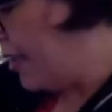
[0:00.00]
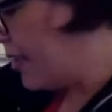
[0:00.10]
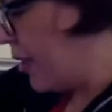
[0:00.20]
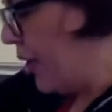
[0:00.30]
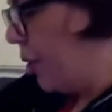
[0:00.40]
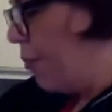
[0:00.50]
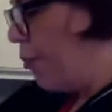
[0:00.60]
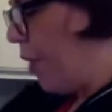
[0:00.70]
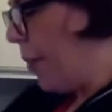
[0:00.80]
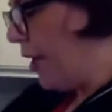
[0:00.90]
So you're
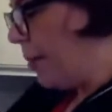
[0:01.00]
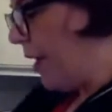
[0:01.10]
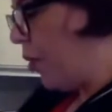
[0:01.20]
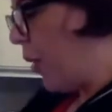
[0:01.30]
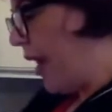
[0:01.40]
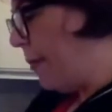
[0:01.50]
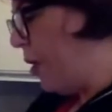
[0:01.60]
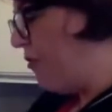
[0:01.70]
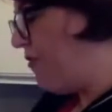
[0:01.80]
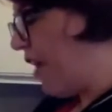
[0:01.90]
probably gonna make, wait
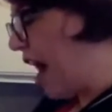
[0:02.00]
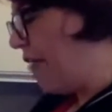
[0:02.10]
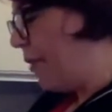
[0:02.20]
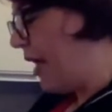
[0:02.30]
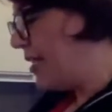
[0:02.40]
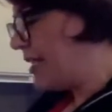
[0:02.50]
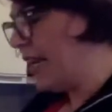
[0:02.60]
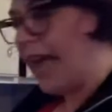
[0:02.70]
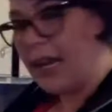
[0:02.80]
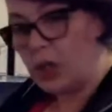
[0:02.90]
about five minutes
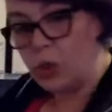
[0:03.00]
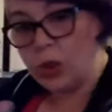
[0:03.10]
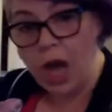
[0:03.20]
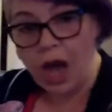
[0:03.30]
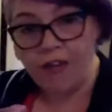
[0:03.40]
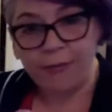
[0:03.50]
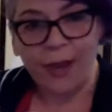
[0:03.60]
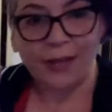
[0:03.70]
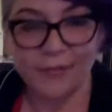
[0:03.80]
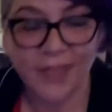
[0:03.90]
to let it cool off,
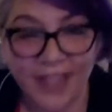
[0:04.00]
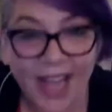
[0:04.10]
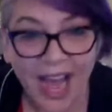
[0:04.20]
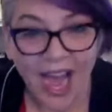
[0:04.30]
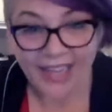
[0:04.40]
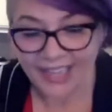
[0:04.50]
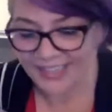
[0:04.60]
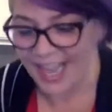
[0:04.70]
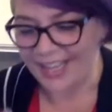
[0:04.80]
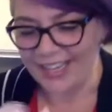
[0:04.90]
but I
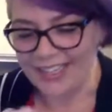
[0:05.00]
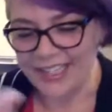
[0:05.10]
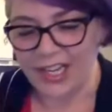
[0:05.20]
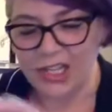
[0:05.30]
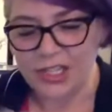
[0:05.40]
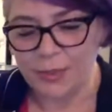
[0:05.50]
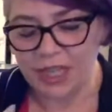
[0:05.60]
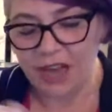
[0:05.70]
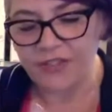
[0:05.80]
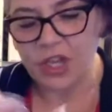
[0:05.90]
can take it because I got some
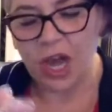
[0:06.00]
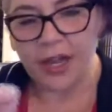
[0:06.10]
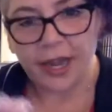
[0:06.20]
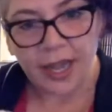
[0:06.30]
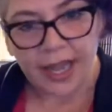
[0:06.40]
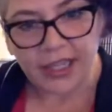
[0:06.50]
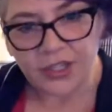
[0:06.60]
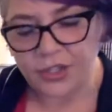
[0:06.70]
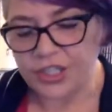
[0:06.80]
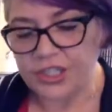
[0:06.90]
gloves on. And
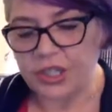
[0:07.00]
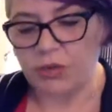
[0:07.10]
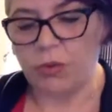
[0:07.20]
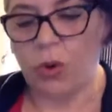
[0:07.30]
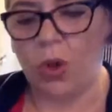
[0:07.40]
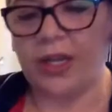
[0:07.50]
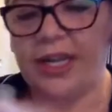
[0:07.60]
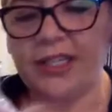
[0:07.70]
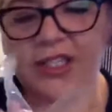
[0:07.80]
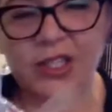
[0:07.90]
so you're just gonna roll
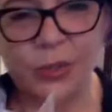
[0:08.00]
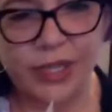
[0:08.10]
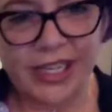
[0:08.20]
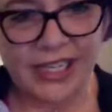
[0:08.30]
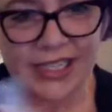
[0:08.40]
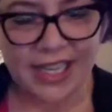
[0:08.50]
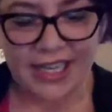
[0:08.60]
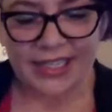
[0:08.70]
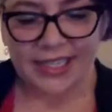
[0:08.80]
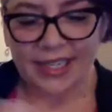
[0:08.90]
it and squeeze
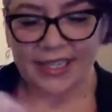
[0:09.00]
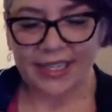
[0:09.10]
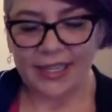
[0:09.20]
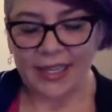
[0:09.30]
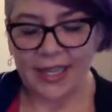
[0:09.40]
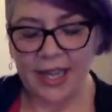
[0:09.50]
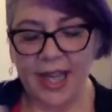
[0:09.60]
it.